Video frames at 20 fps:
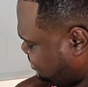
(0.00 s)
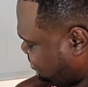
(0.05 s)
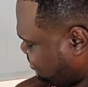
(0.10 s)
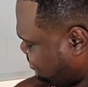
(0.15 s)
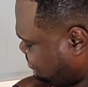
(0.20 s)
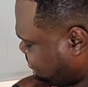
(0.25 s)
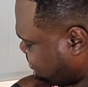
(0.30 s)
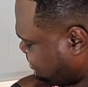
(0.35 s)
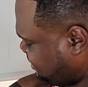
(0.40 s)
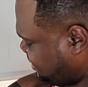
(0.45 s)

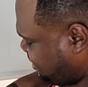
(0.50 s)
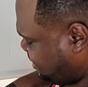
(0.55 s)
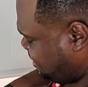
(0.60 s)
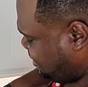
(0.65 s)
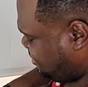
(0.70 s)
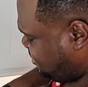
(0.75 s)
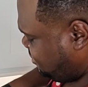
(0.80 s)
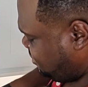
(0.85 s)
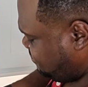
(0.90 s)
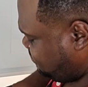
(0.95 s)
Using the
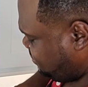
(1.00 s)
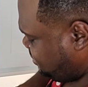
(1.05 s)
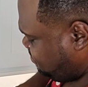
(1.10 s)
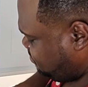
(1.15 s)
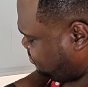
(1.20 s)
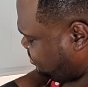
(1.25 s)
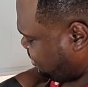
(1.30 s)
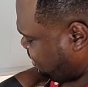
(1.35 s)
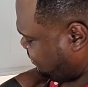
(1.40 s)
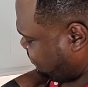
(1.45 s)
air that we
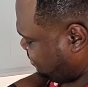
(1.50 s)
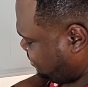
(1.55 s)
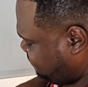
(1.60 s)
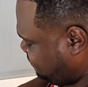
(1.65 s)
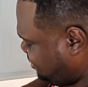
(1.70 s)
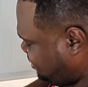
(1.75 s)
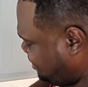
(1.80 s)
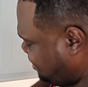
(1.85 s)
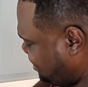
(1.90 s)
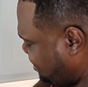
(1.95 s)
breathe
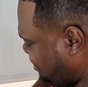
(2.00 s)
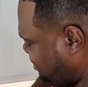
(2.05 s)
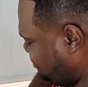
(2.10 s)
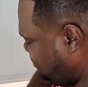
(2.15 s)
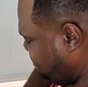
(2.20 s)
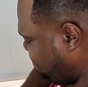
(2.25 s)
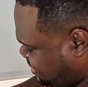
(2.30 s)
every day,